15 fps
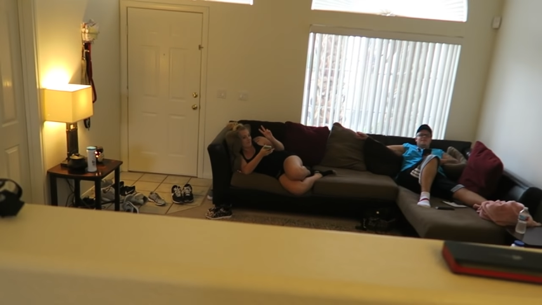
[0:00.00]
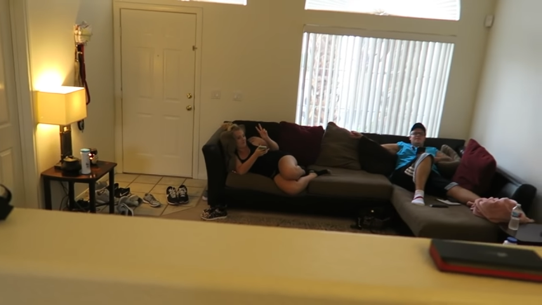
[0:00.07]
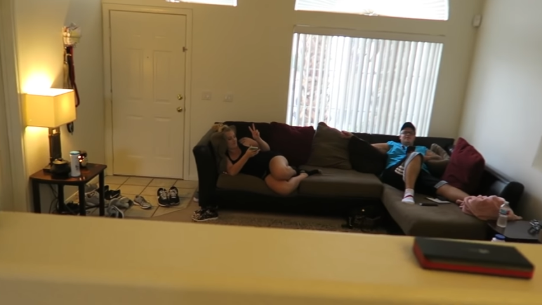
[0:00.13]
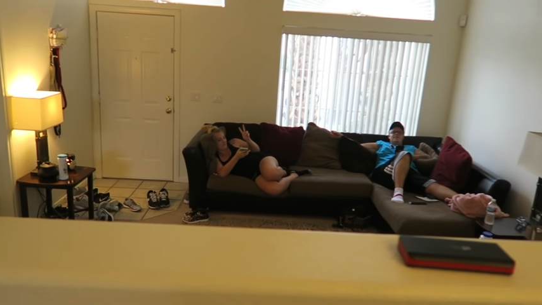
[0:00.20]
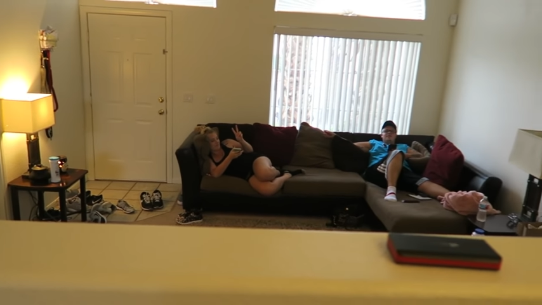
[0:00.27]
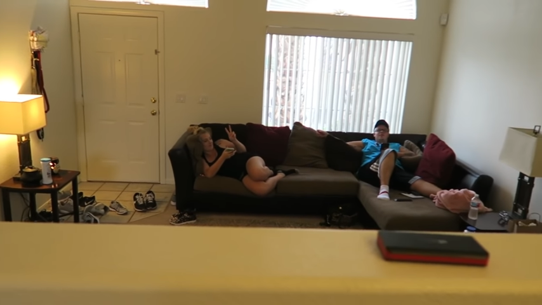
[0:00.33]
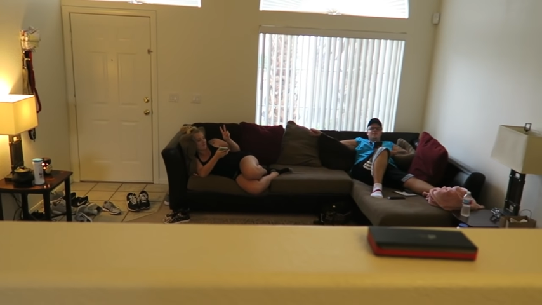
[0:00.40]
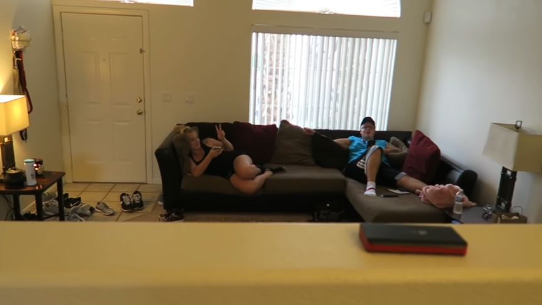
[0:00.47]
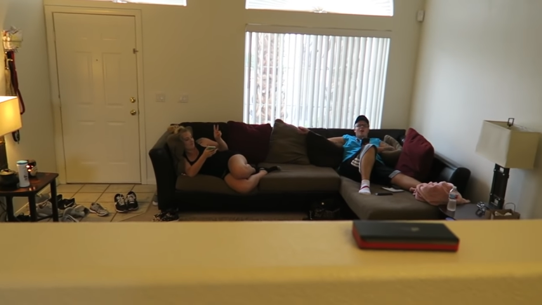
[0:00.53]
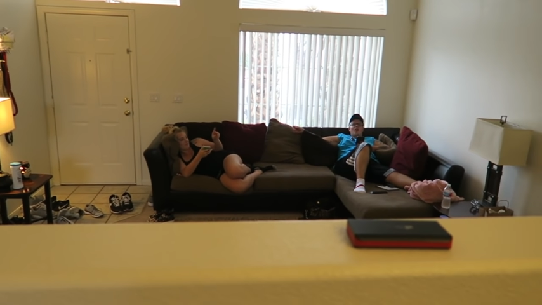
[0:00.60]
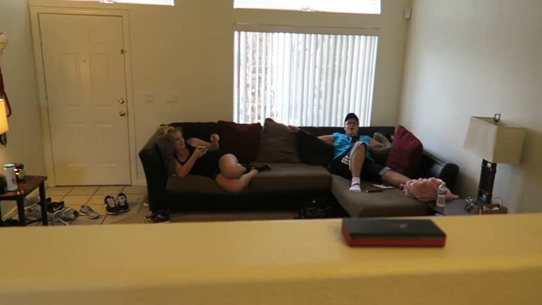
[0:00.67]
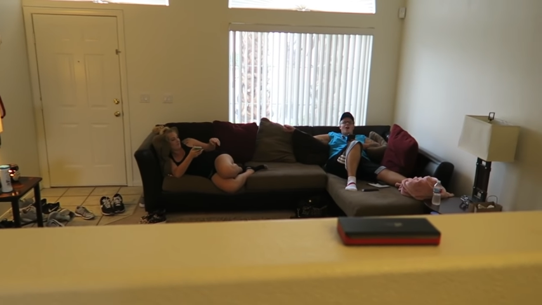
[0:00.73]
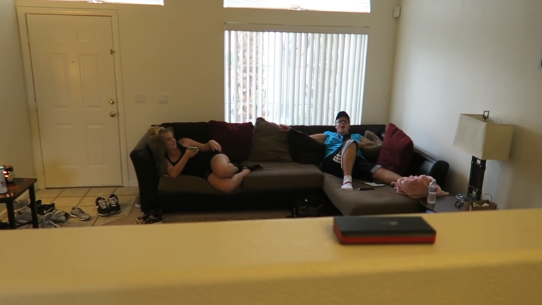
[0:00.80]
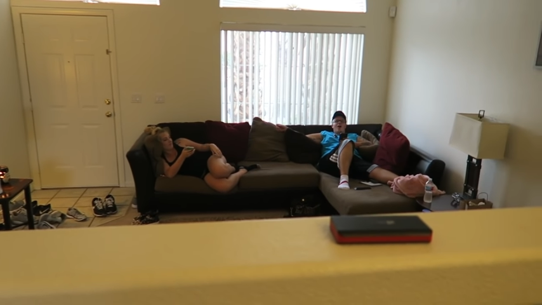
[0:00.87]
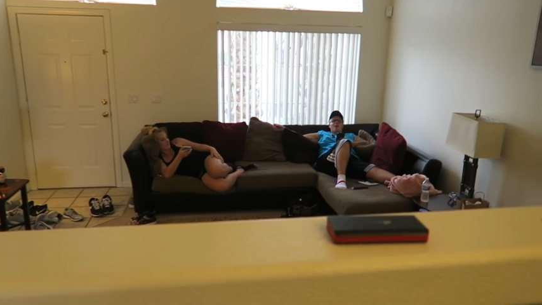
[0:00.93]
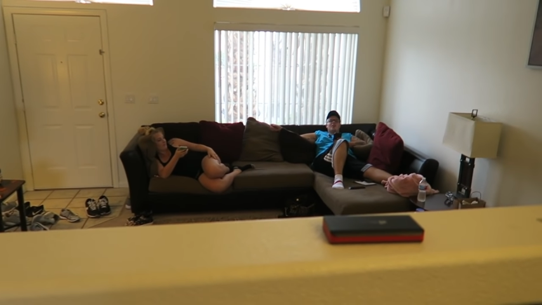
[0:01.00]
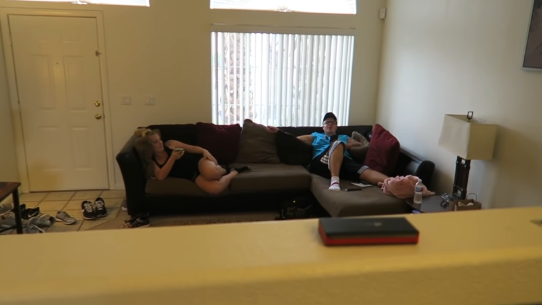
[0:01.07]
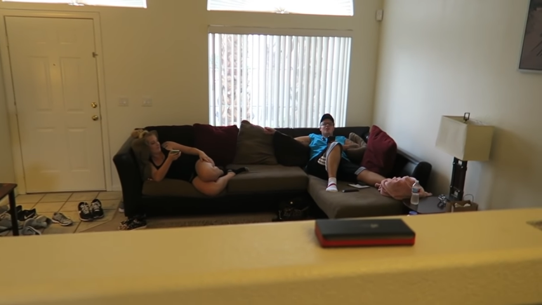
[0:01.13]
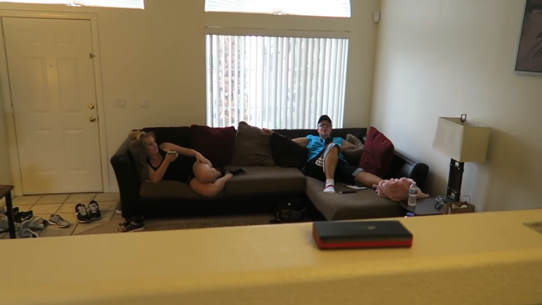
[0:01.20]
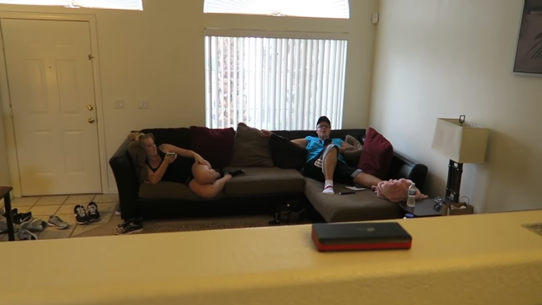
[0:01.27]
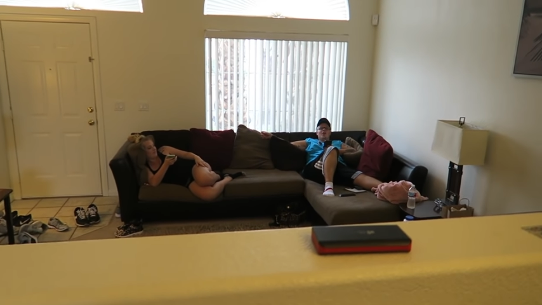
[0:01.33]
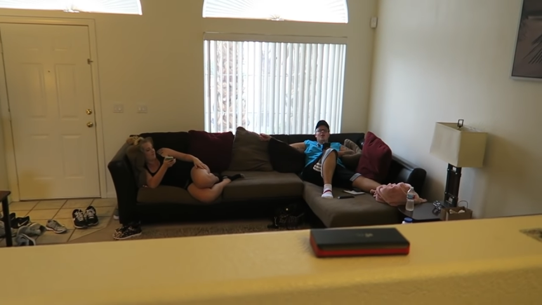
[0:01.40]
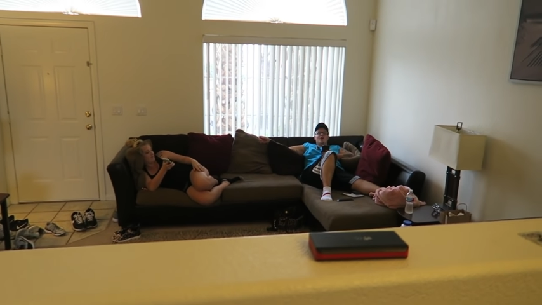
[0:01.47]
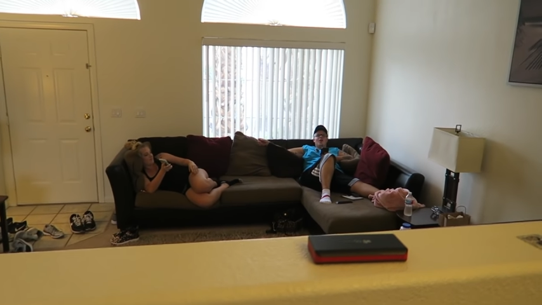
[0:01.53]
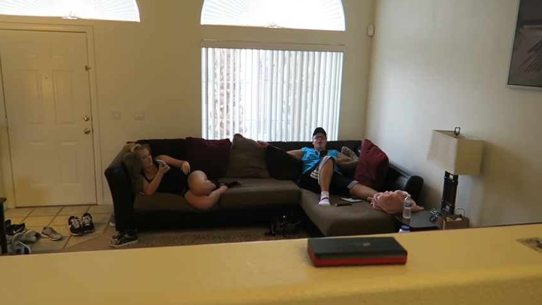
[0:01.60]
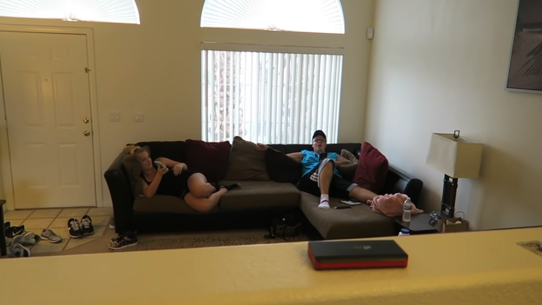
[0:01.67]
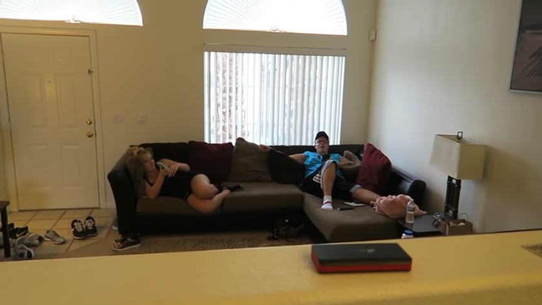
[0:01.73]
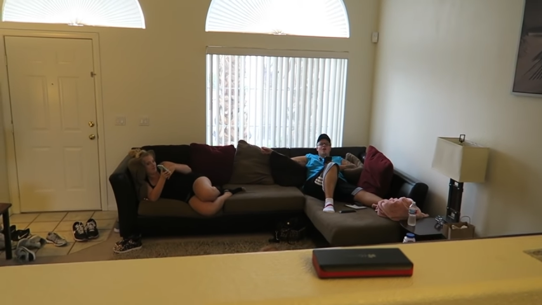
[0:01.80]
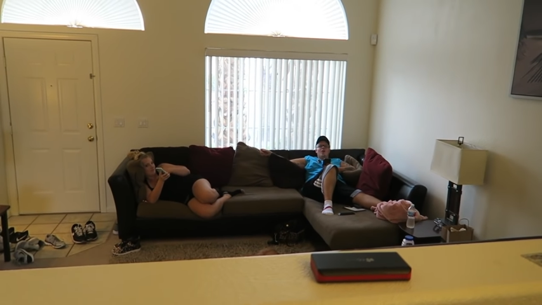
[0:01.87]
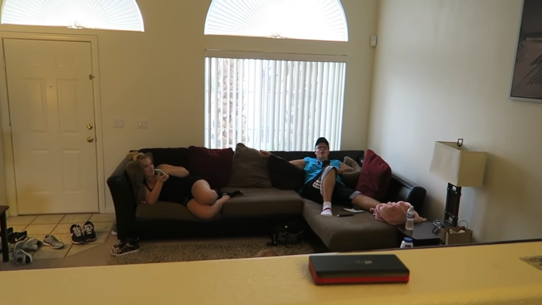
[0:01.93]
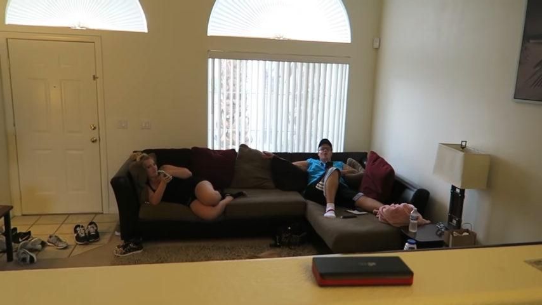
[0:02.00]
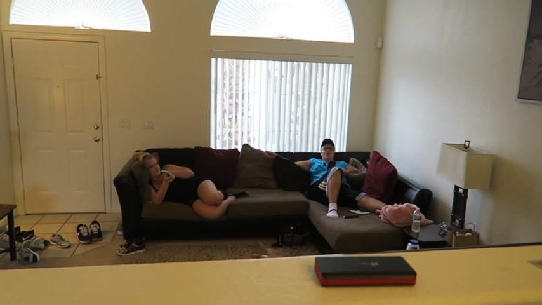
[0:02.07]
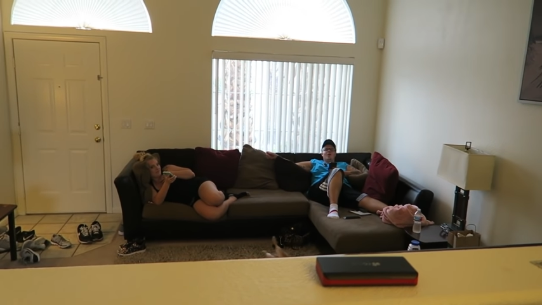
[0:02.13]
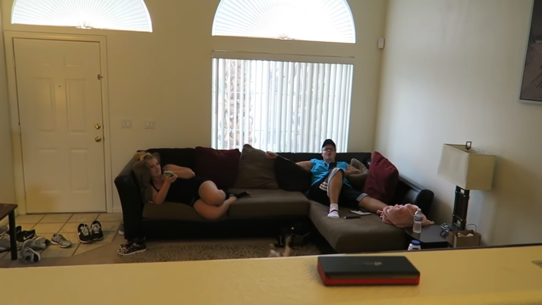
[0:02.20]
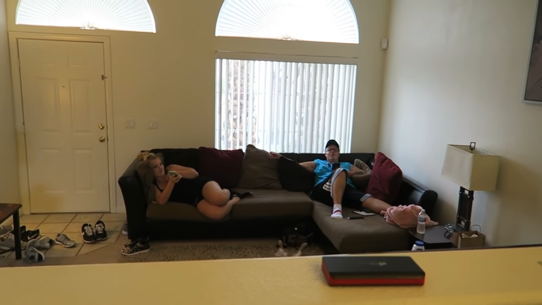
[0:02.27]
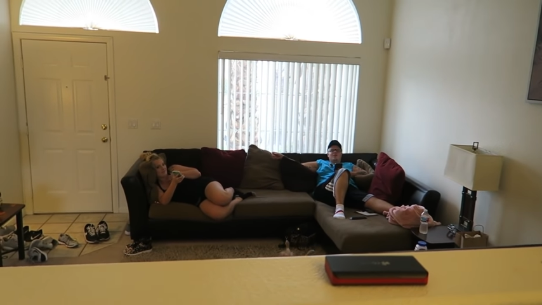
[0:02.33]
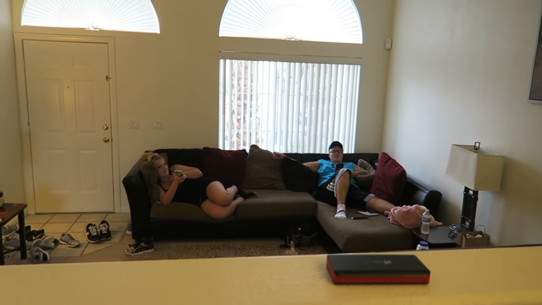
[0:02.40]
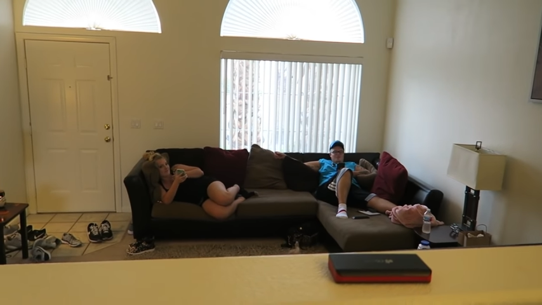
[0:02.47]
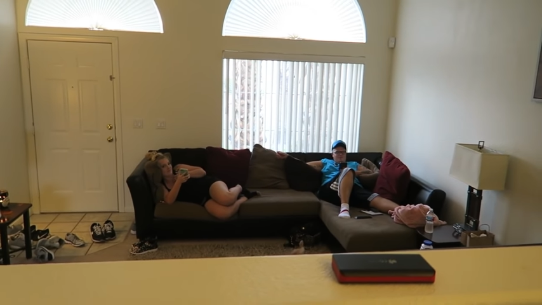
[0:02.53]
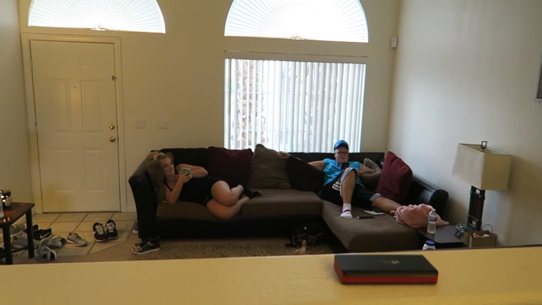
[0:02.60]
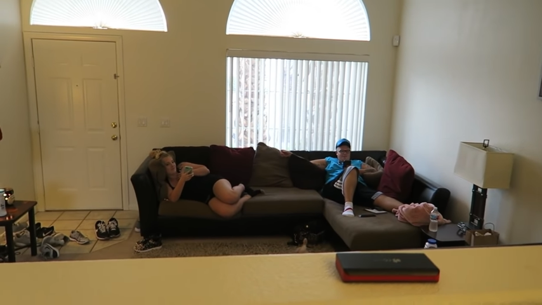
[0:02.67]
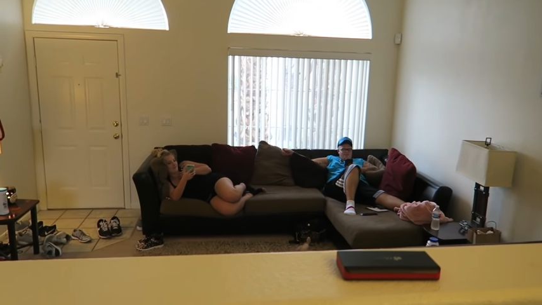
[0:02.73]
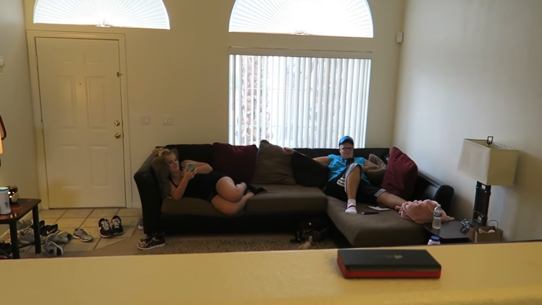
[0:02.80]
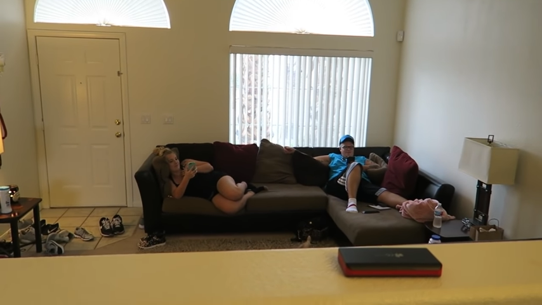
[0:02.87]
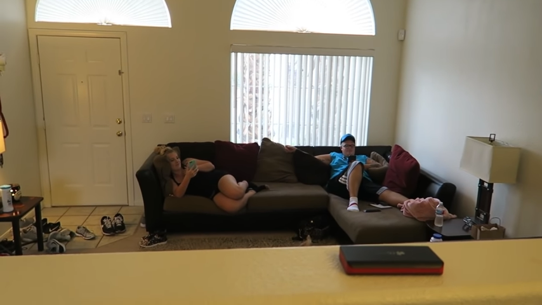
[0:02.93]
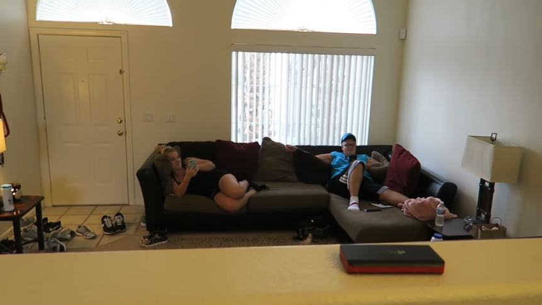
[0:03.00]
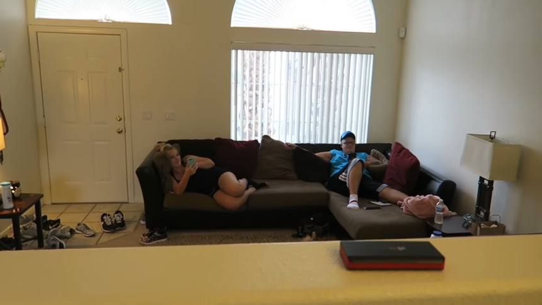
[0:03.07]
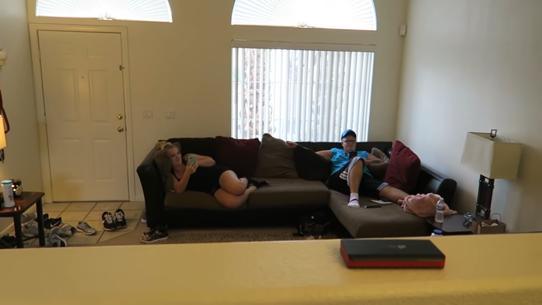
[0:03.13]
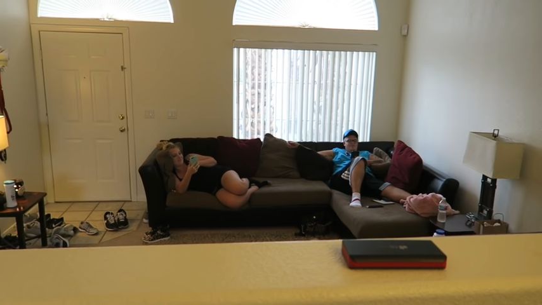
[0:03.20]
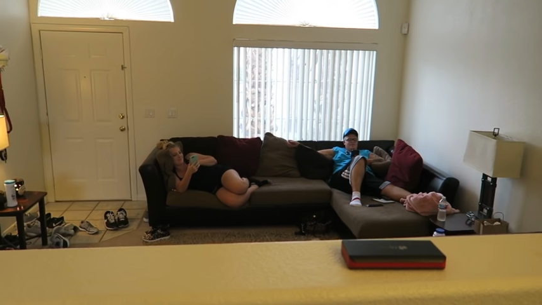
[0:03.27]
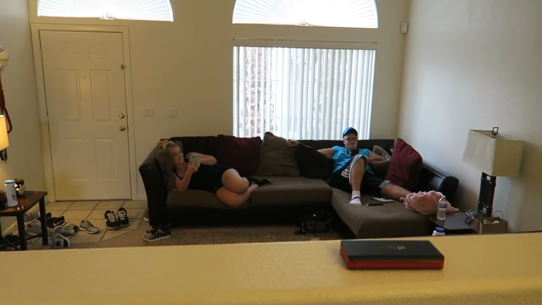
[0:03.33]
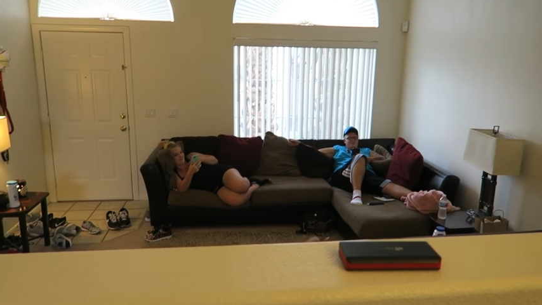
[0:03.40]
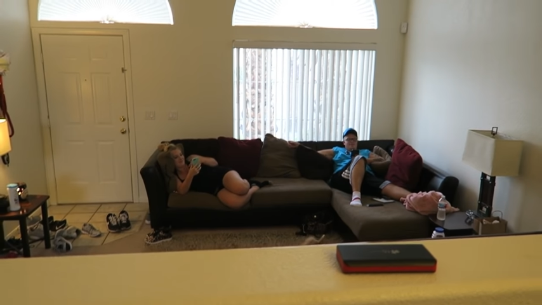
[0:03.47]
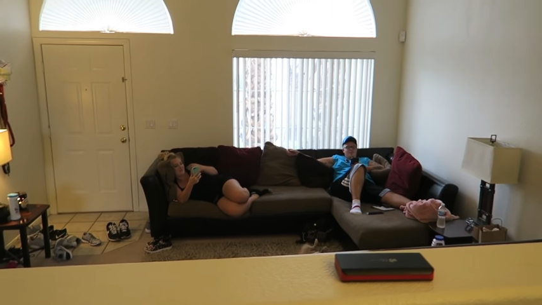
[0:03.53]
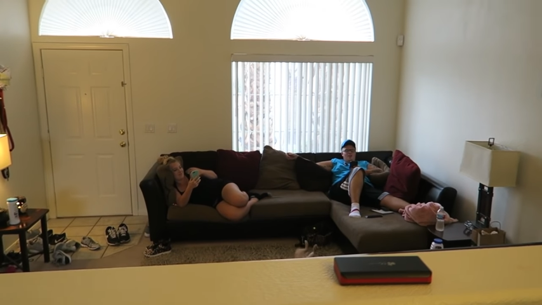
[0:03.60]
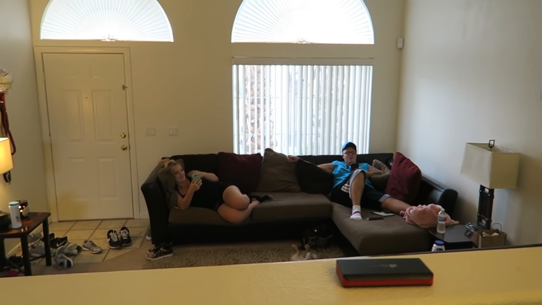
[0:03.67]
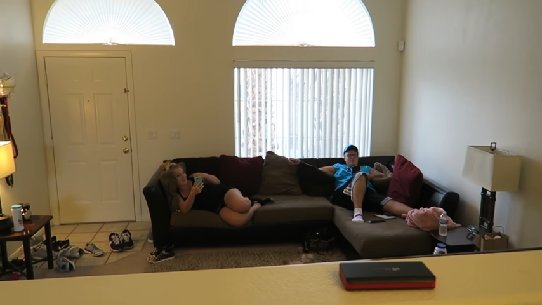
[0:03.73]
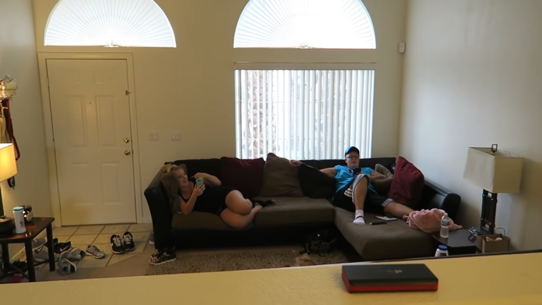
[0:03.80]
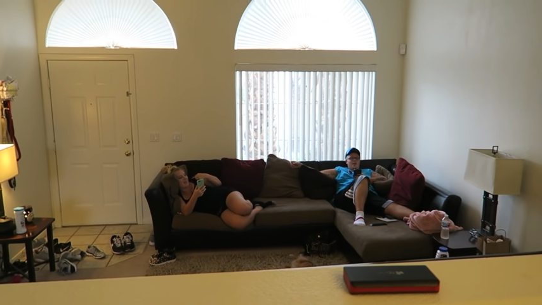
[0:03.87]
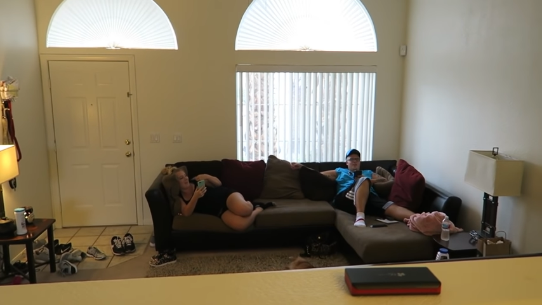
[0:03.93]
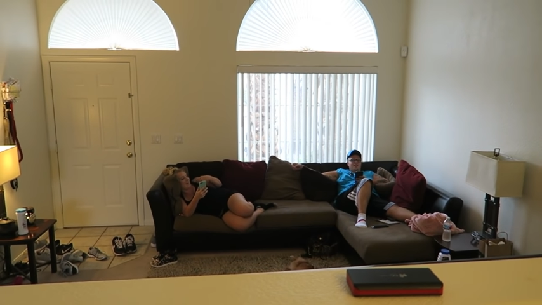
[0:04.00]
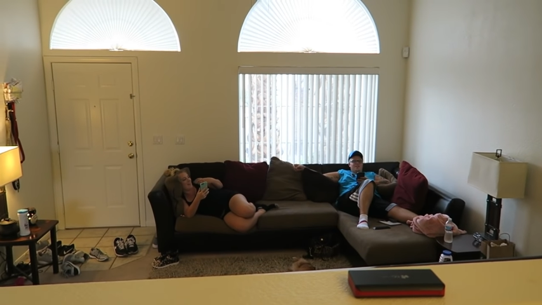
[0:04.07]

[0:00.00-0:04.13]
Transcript: (no speaker visible)